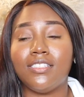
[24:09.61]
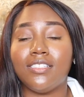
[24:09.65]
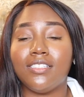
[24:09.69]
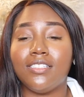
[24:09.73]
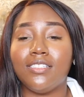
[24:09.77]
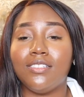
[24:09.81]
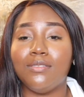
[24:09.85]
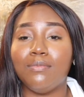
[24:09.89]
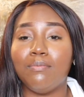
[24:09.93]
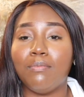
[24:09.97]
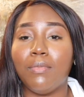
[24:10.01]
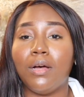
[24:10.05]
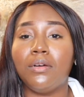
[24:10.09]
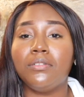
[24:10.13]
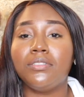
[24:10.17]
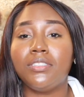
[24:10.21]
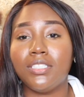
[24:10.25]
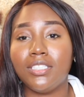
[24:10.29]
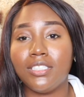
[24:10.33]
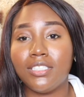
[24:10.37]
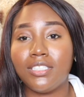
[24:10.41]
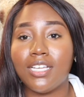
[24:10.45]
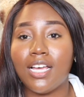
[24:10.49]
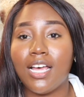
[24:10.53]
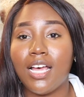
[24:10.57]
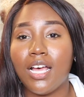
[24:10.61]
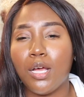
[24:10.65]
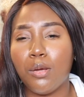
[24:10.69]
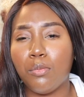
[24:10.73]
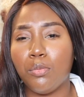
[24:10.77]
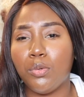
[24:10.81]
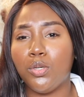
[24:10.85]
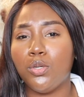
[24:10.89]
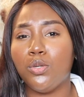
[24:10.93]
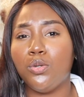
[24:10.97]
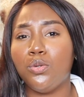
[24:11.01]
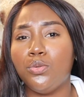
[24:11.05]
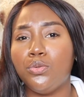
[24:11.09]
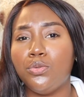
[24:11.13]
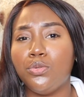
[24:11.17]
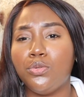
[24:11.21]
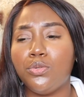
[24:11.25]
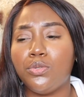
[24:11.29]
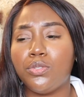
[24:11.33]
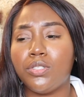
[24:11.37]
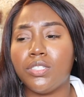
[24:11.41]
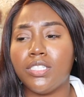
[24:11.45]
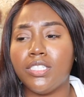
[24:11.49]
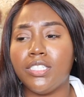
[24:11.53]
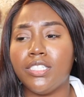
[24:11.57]
Most of the time,
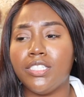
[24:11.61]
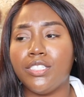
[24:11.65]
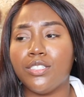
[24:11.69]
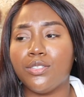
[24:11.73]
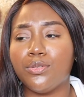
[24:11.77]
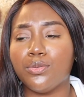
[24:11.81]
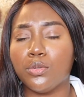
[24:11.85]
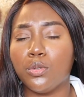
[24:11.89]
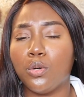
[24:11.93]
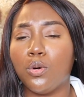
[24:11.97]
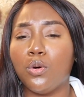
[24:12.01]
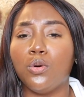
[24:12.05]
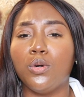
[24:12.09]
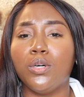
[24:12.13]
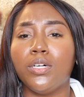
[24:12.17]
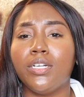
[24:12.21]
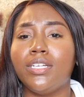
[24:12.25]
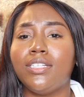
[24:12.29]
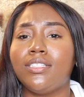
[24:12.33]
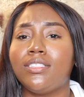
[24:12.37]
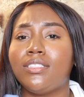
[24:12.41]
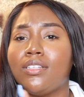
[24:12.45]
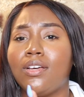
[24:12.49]
news is recorded,